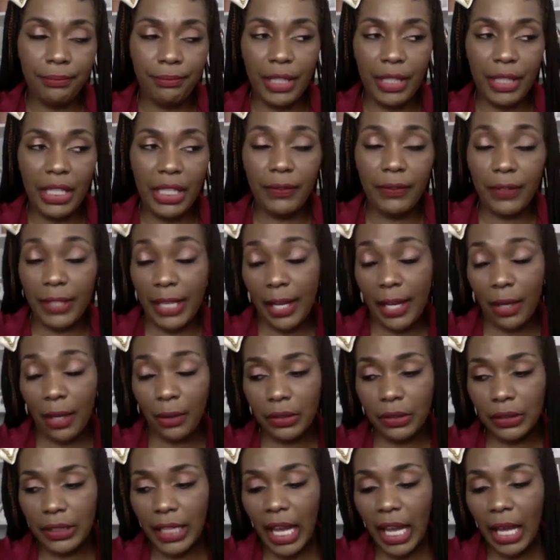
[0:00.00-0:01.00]
even now
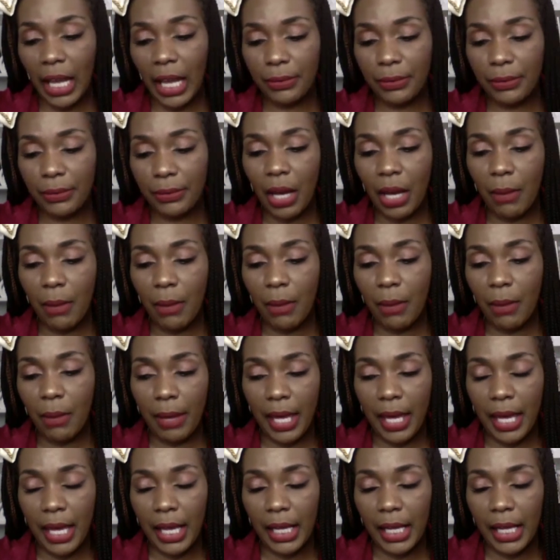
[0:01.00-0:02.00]
Skype is coming
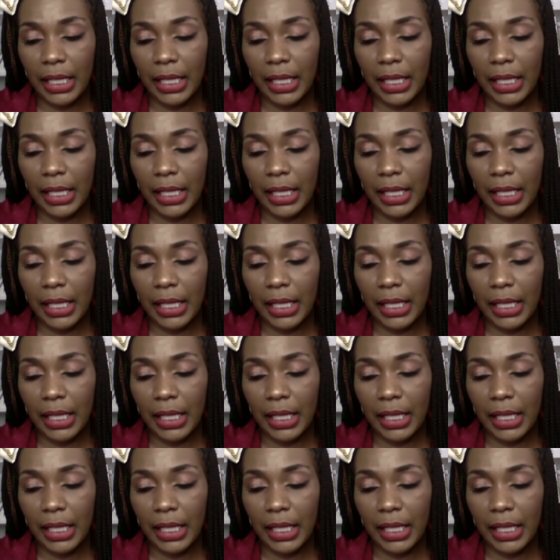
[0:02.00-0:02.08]
back,